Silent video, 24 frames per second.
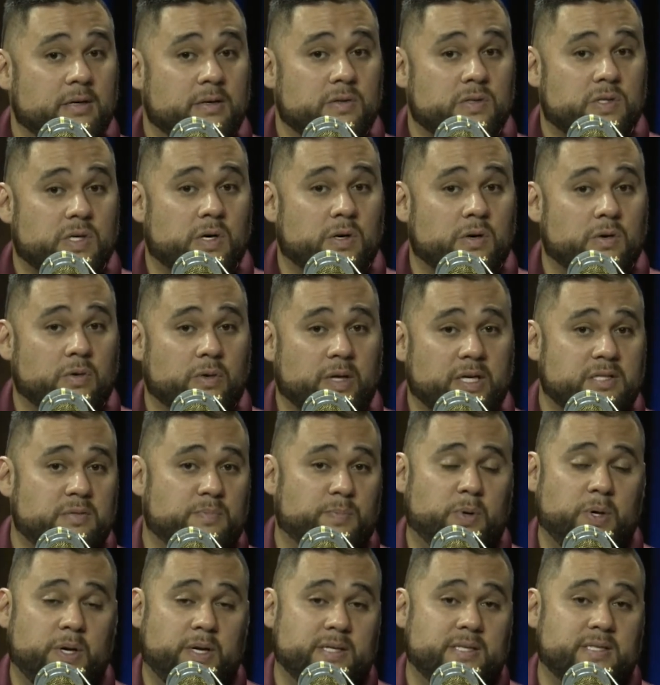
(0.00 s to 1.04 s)
So let's
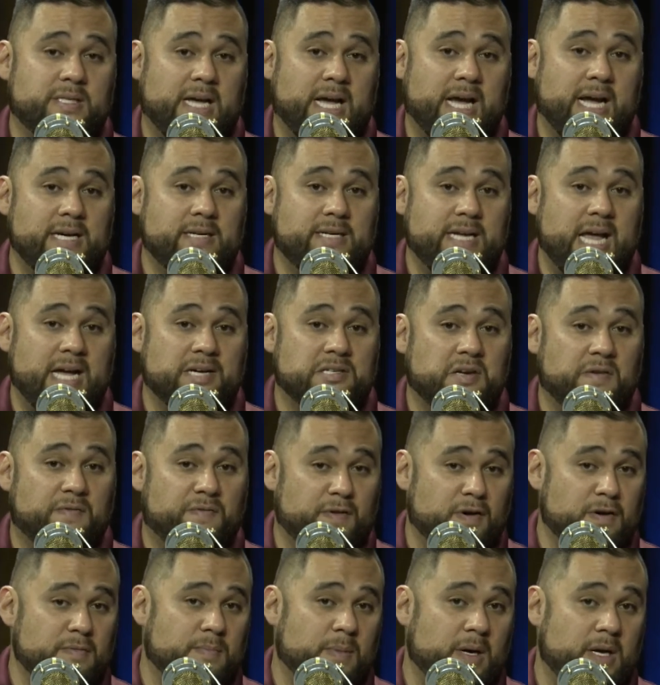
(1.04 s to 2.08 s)
put aside
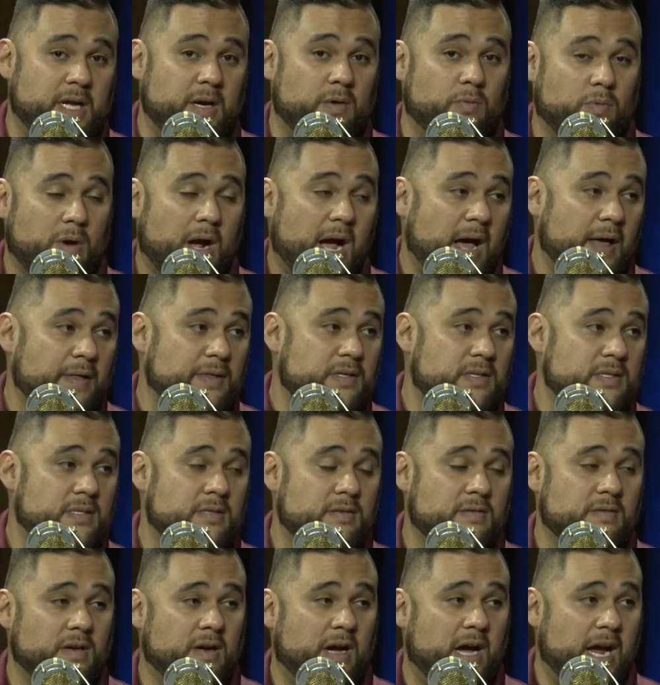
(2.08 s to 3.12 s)
tax-deferred money, Roths,